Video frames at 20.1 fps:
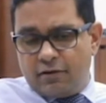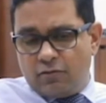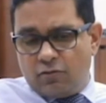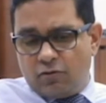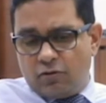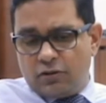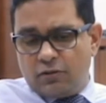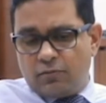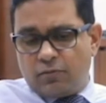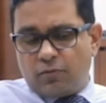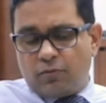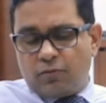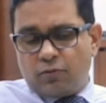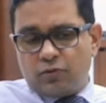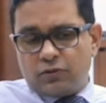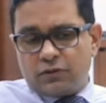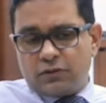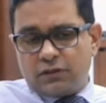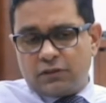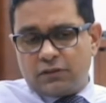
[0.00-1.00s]
all the
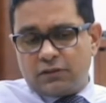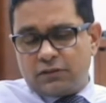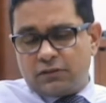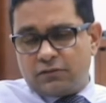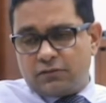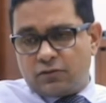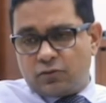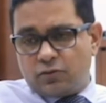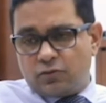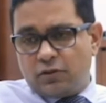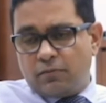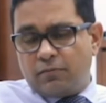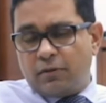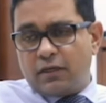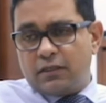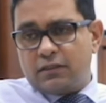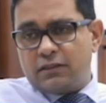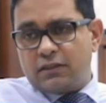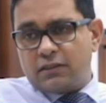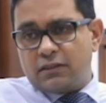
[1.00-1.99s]
proposals through the
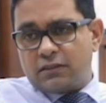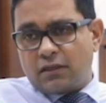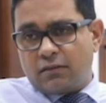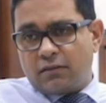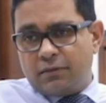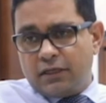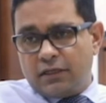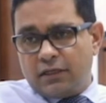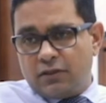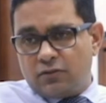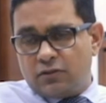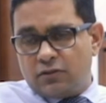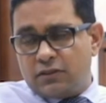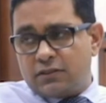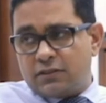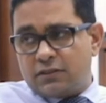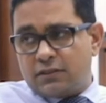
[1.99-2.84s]
branches coming into this